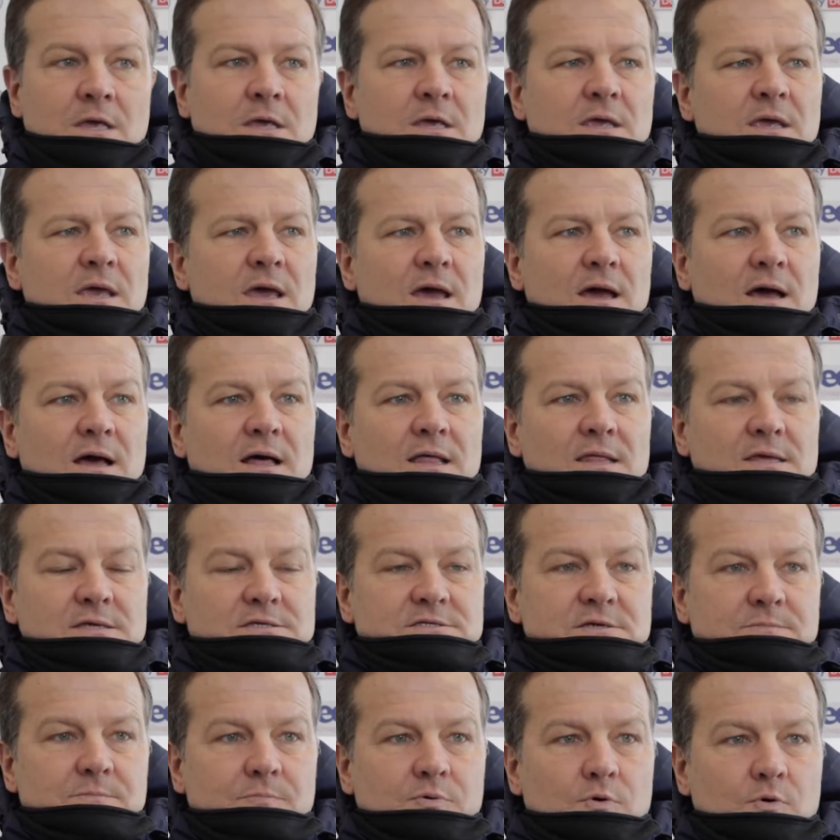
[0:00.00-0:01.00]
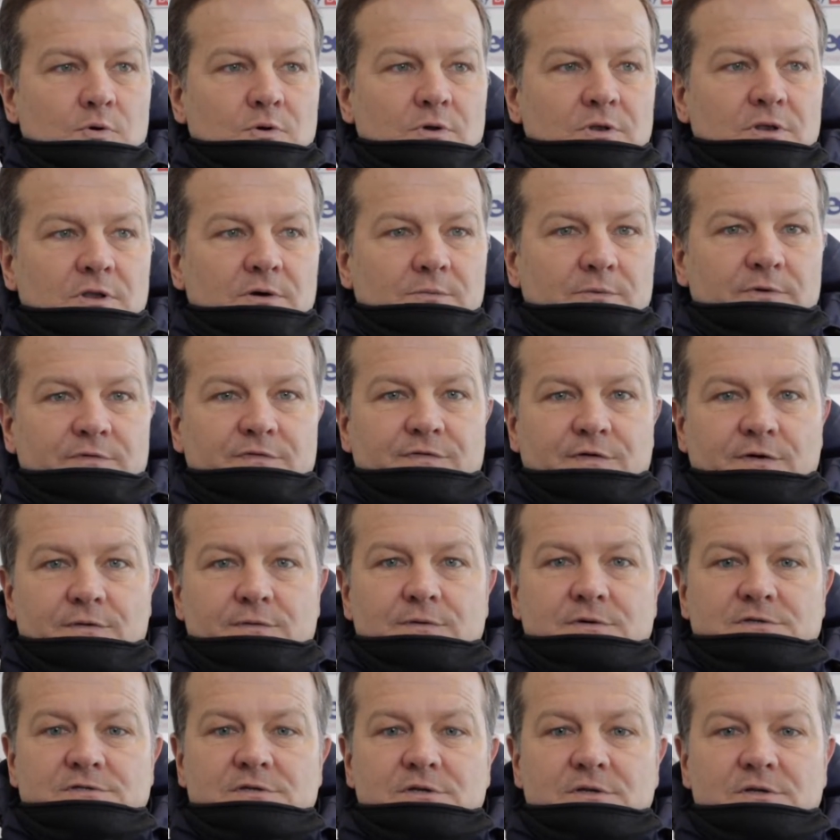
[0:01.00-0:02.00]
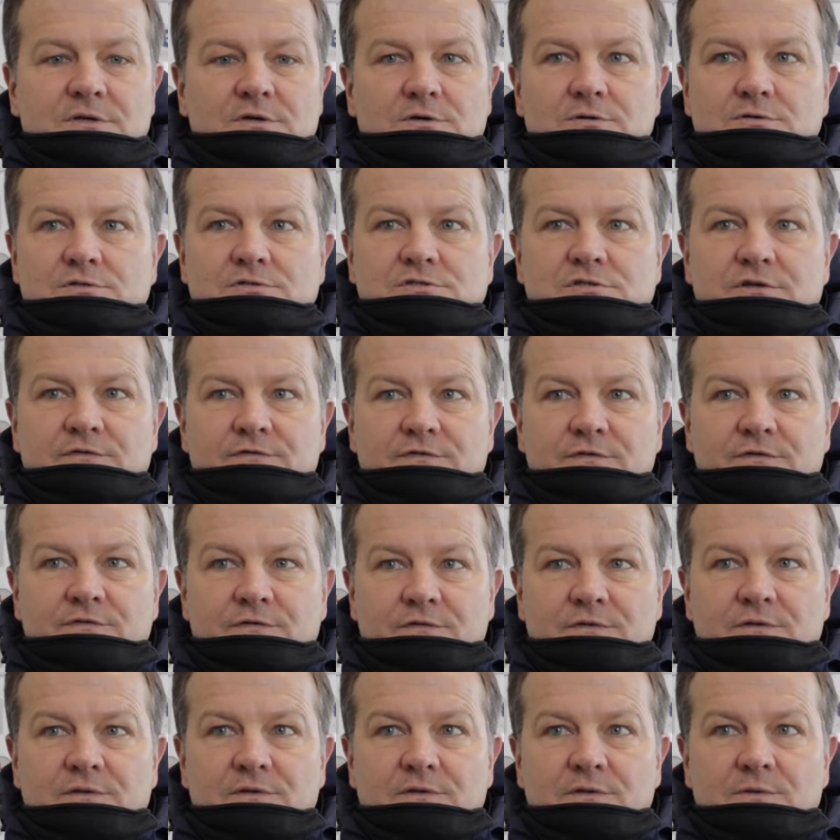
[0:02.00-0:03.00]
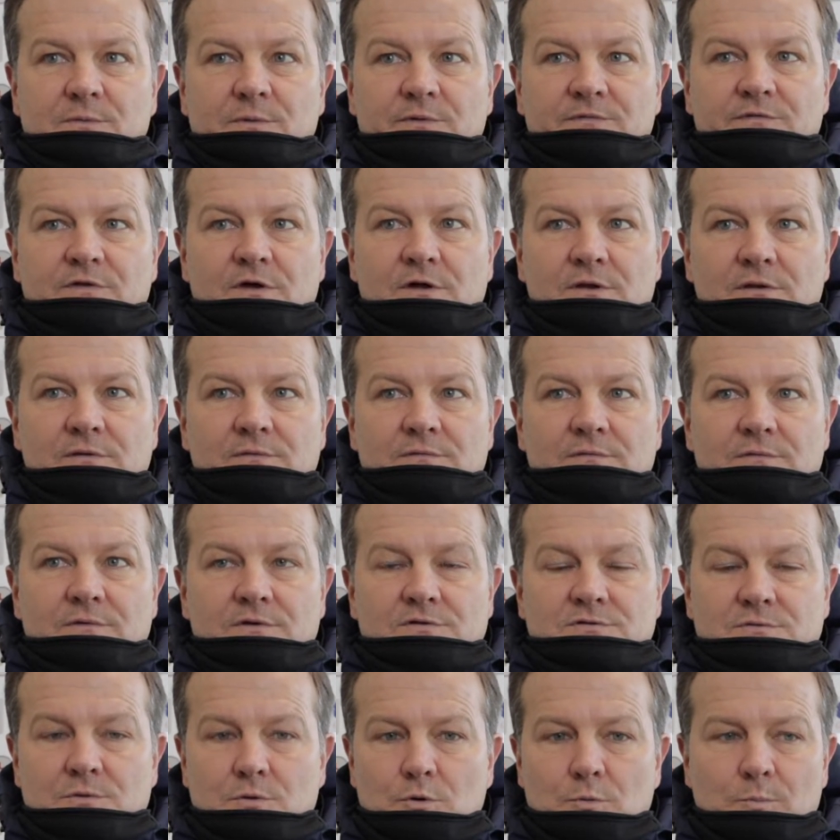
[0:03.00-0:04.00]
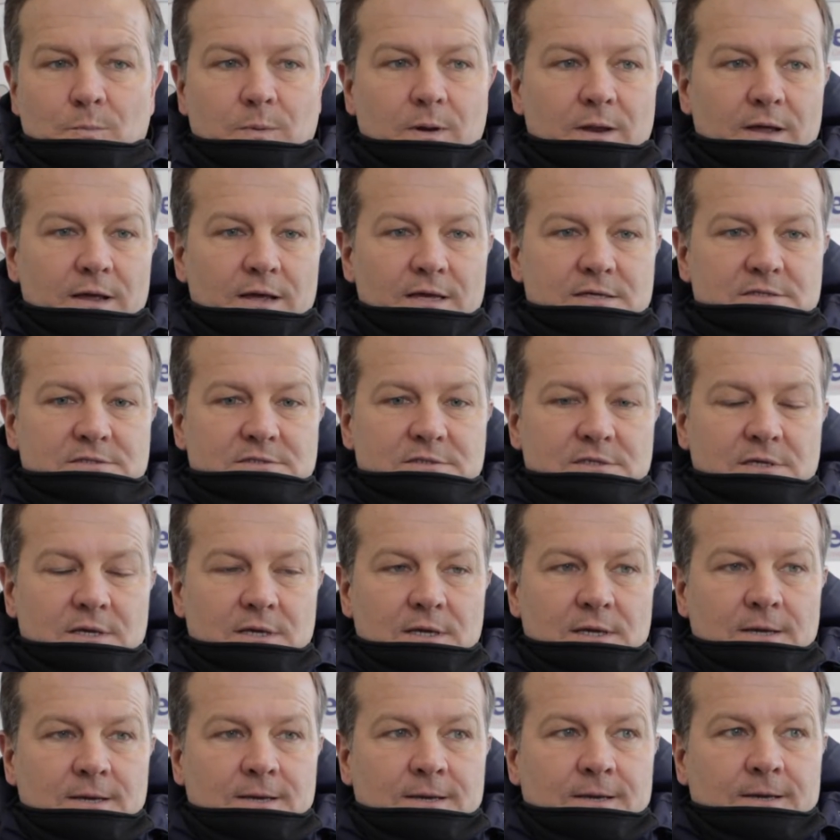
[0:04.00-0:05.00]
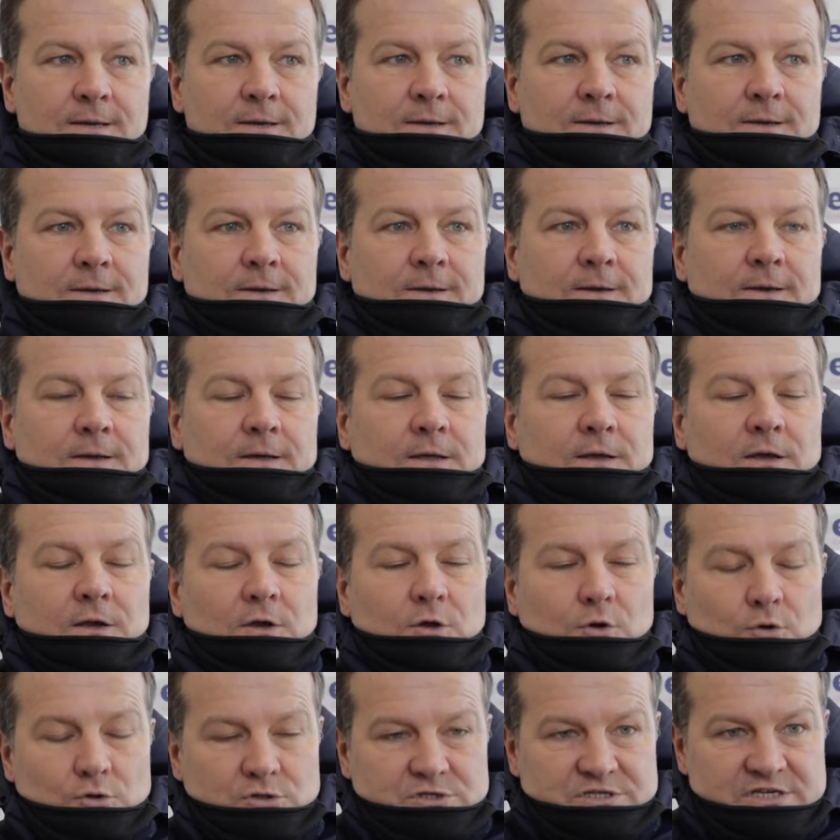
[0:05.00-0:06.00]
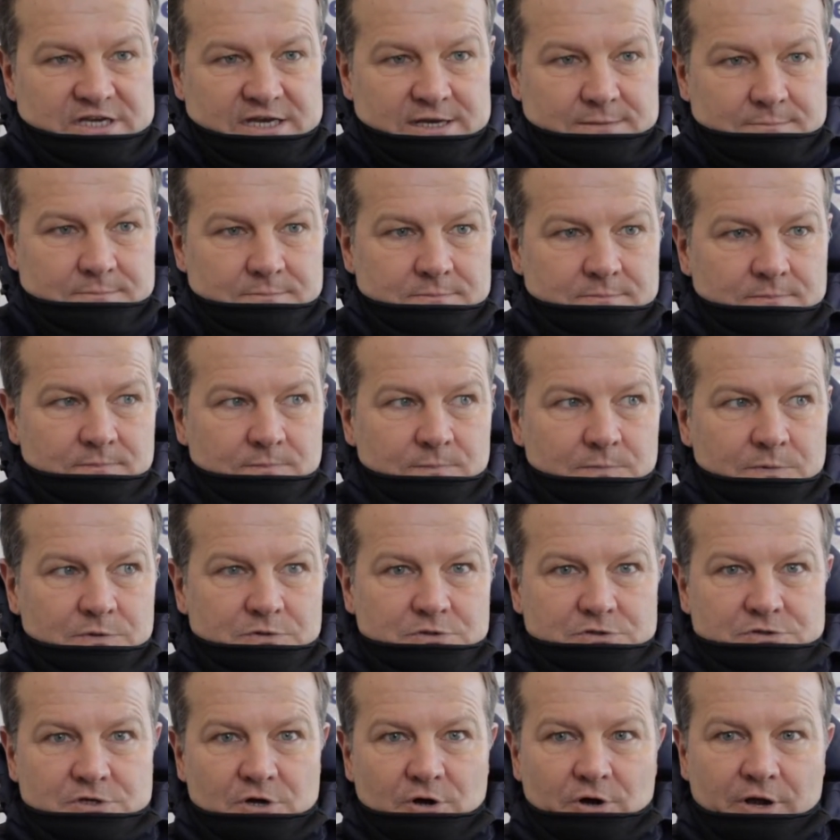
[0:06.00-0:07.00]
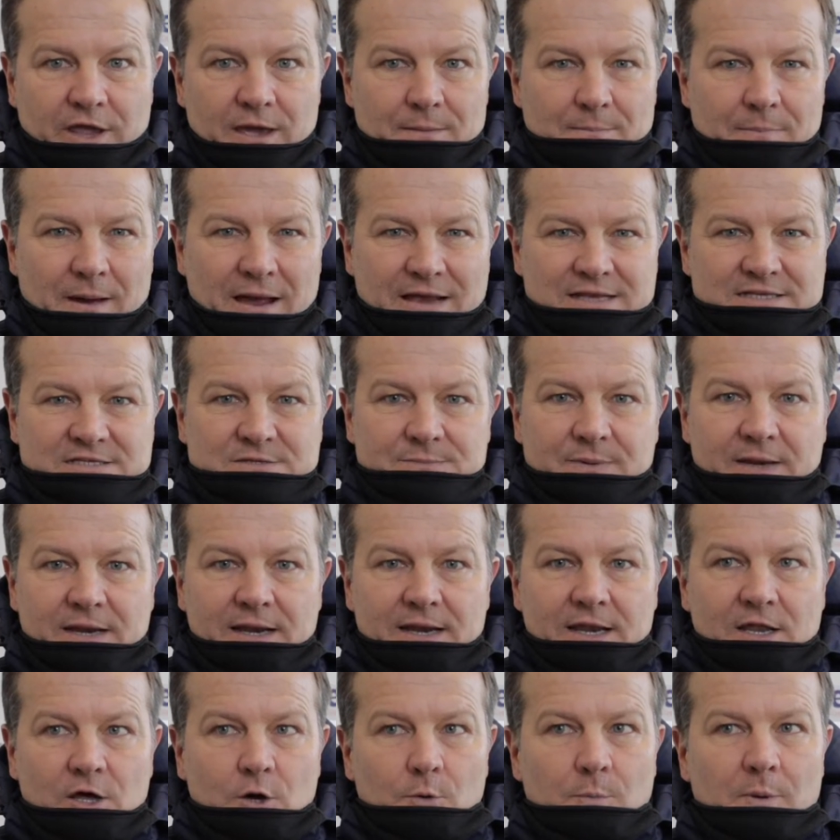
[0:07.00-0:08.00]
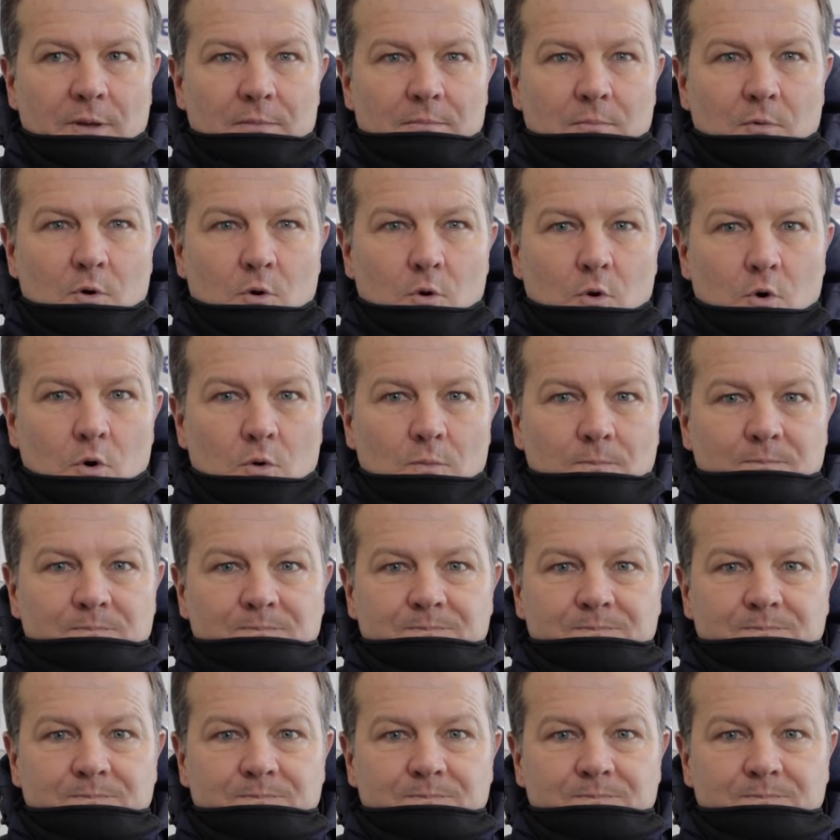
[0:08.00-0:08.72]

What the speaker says: Yeah, I think it's important that we focus on the good stuff that we've done. We've got some good players, a good team. We've just got to get back to being a little bit more